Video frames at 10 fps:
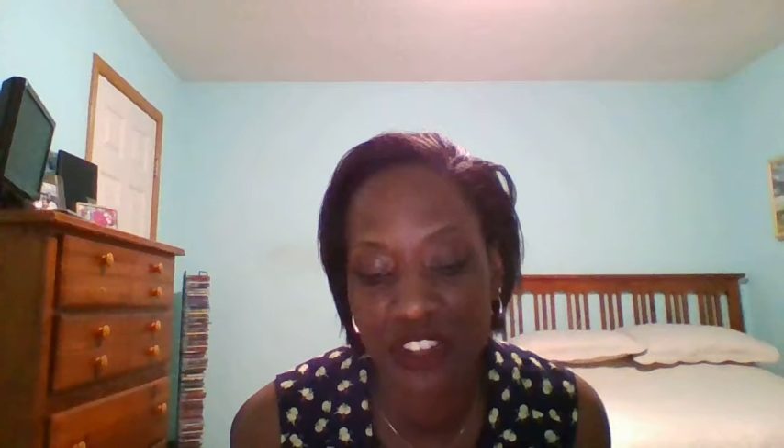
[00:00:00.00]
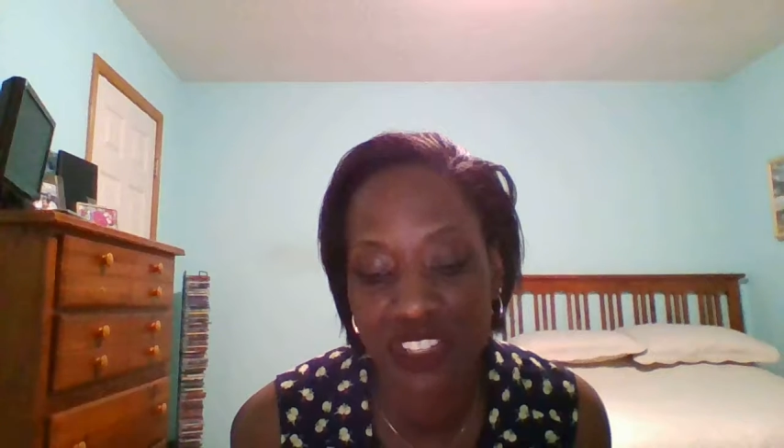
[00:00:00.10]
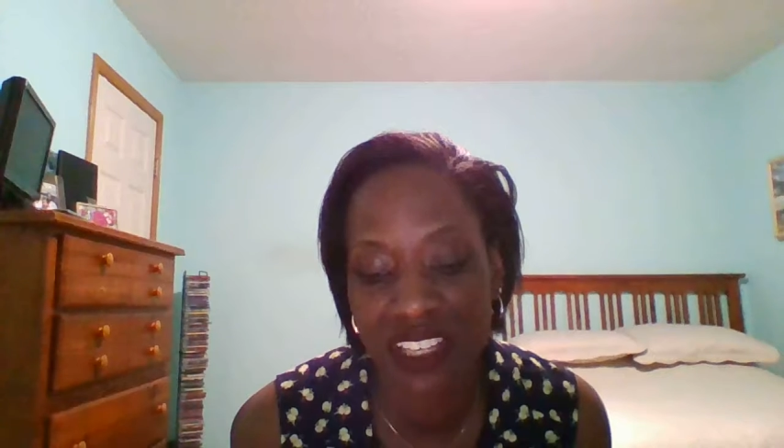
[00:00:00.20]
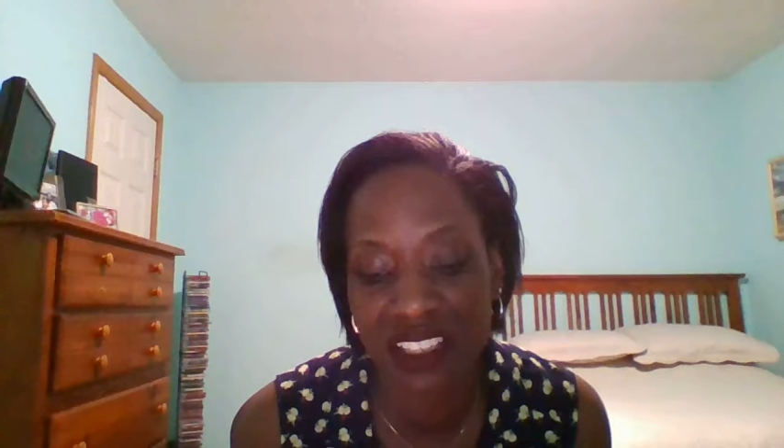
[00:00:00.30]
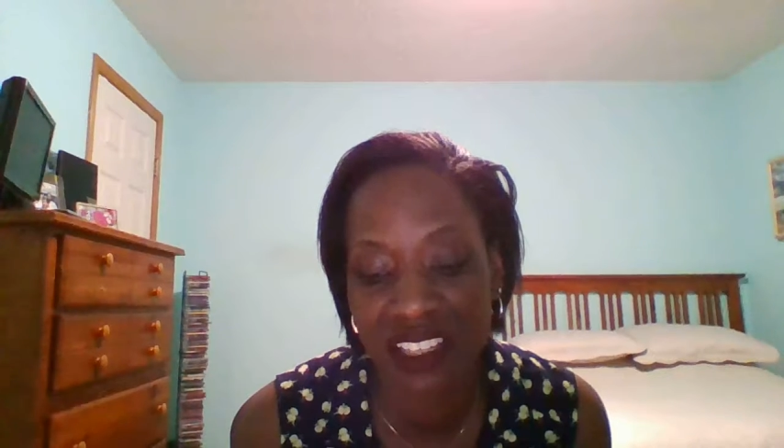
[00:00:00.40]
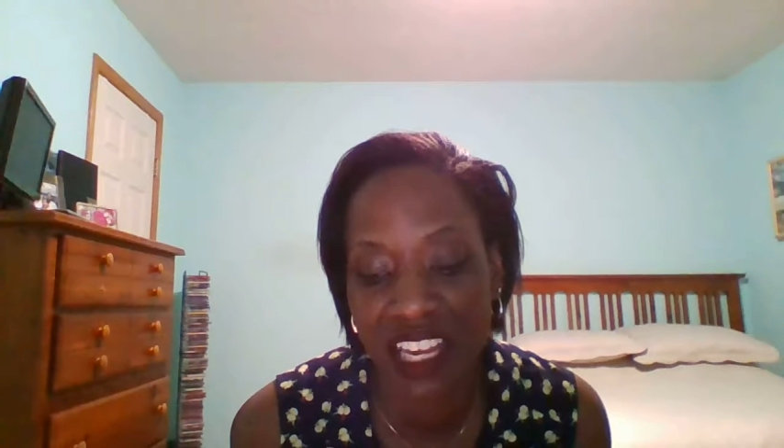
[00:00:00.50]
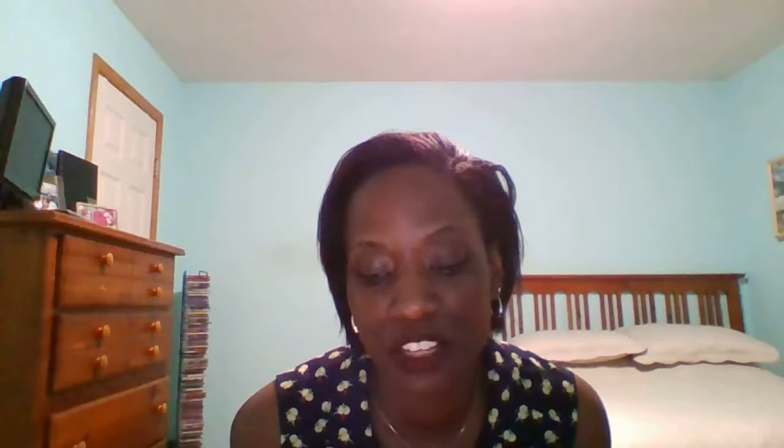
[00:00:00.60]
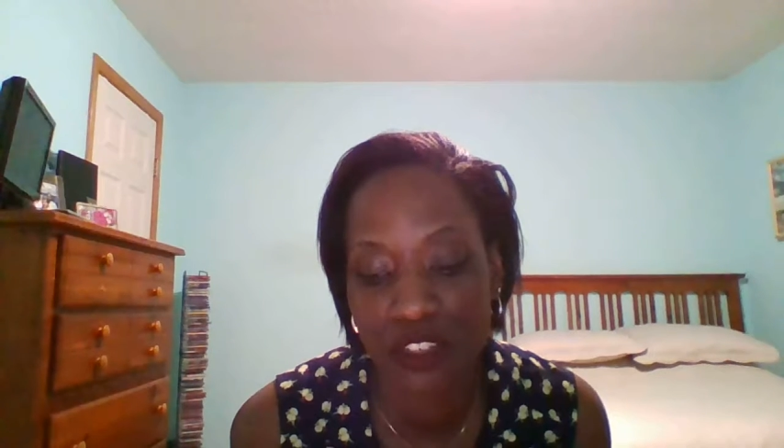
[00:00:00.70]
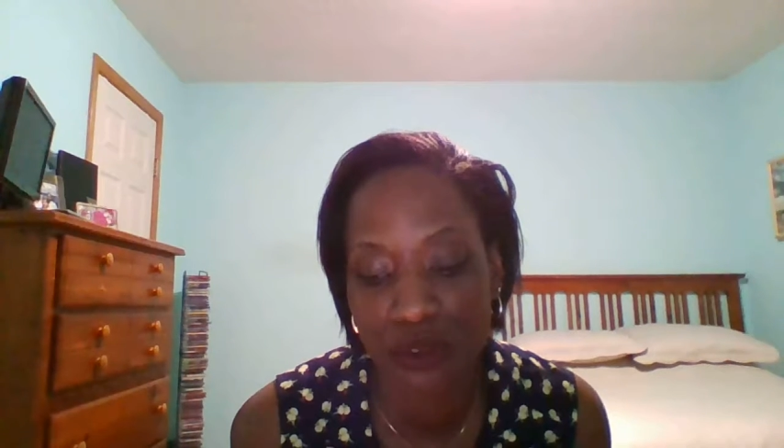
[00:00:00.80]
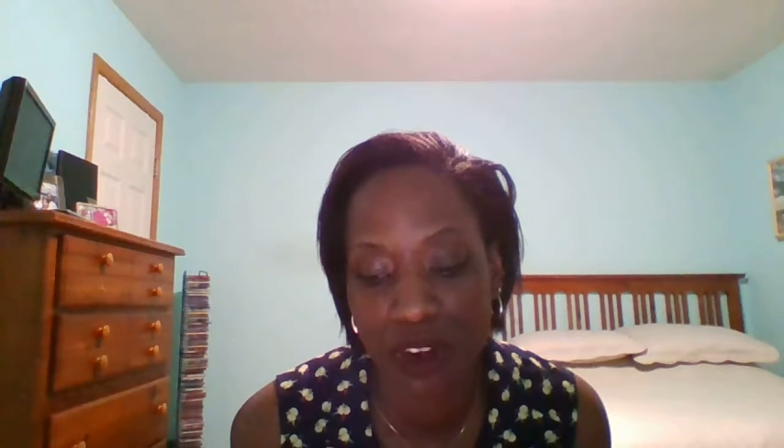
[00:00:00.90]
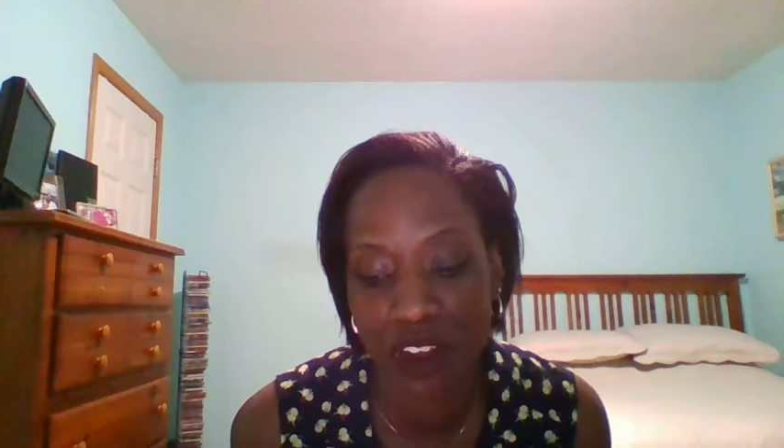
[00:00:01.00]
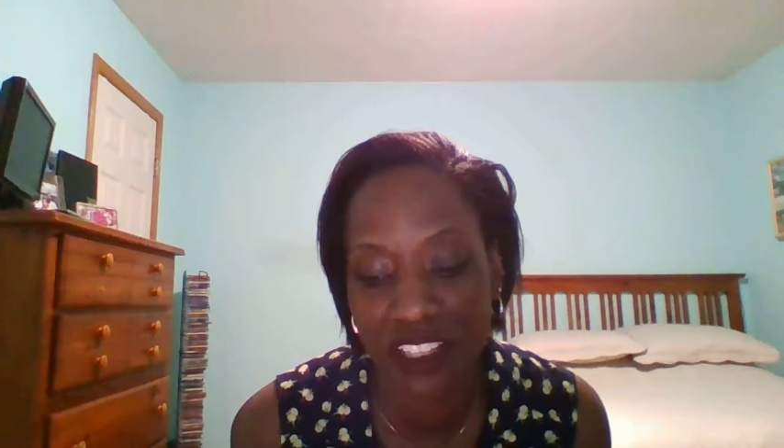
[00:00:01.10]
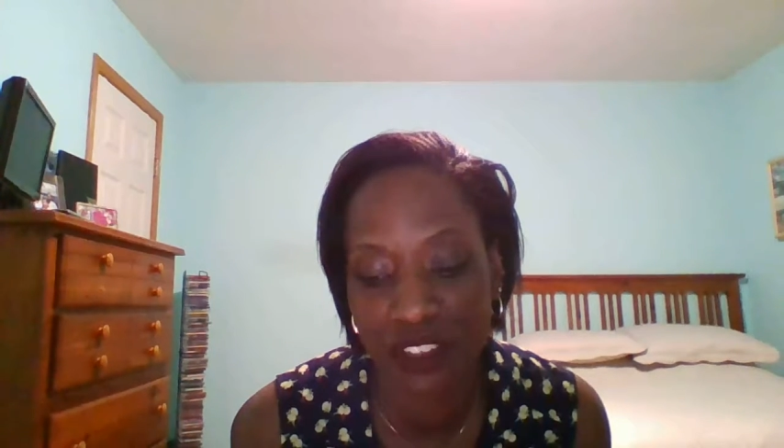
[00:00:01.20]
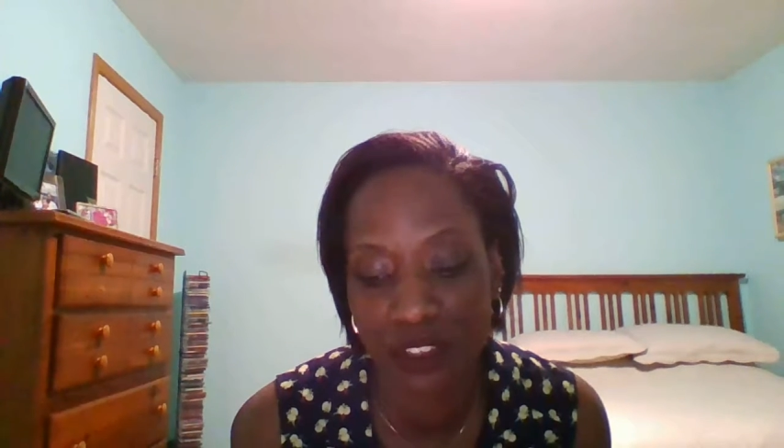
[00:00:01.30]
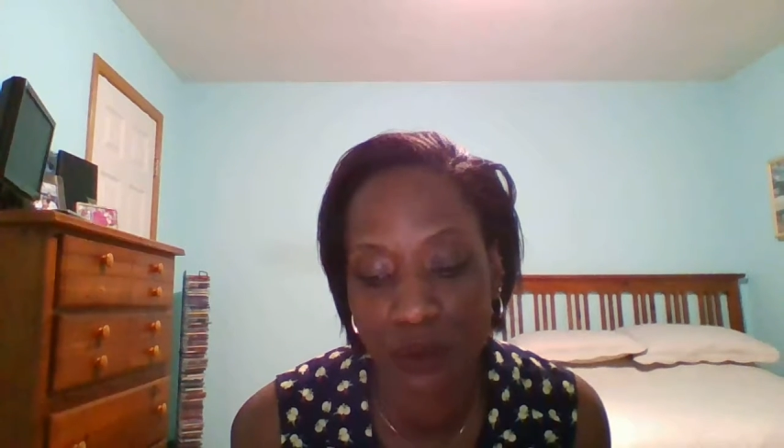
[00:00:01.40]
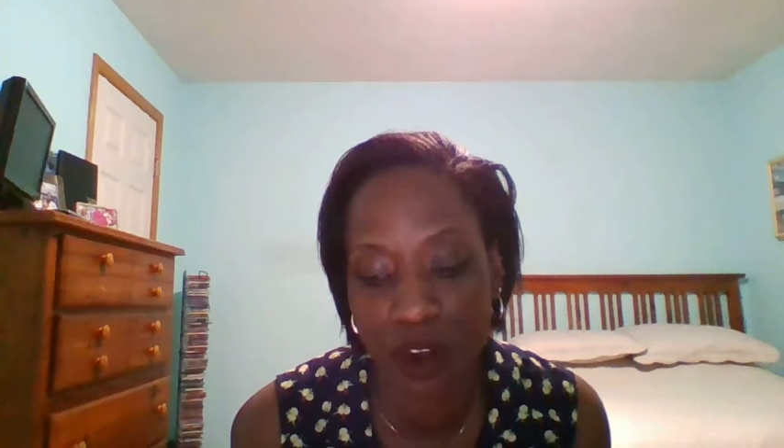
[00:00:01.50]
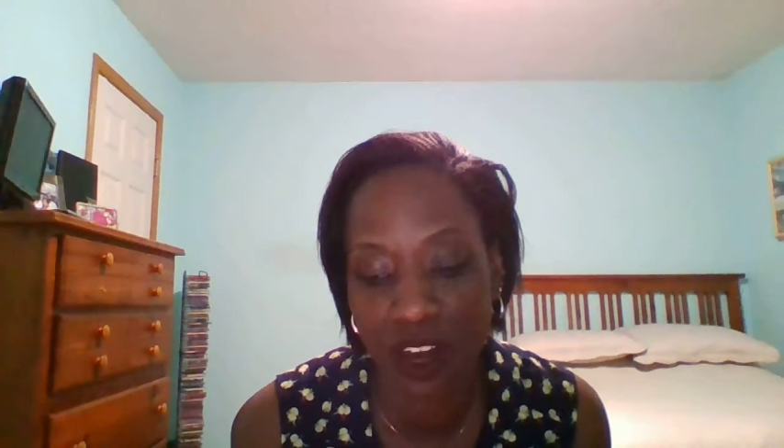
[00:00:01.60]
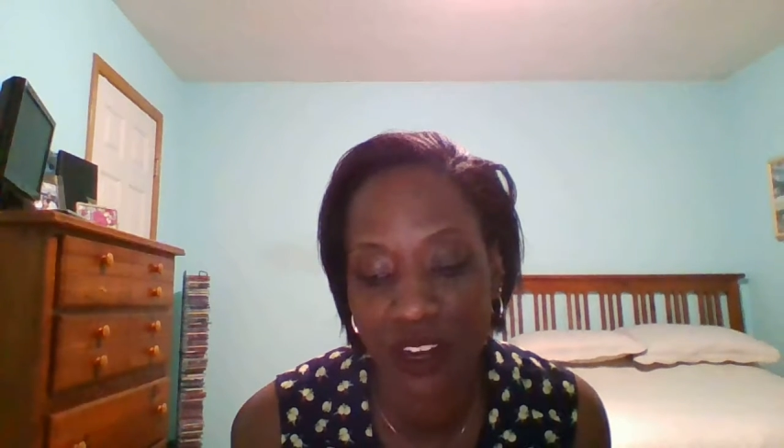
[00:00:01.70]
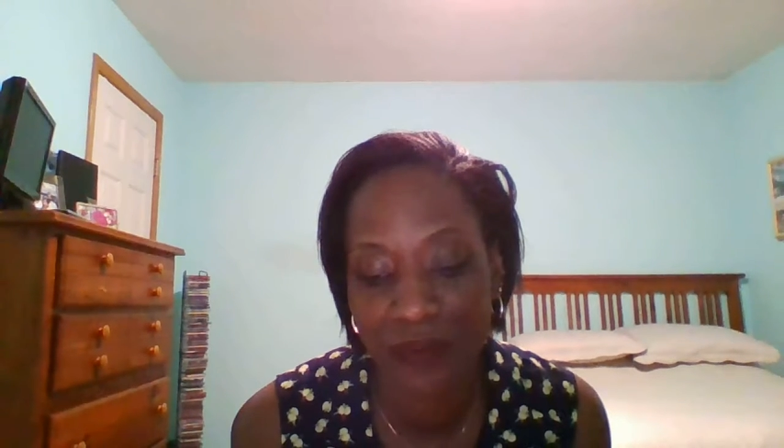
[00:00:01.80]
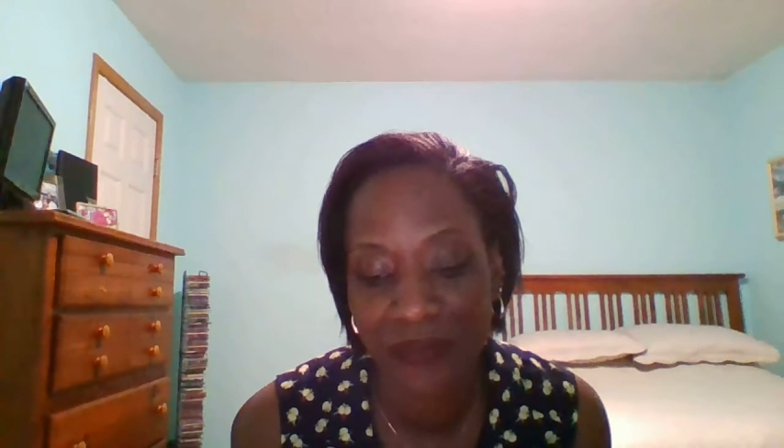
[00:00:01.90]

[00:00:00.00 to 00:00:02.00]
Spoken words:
she isn't as strong as you are,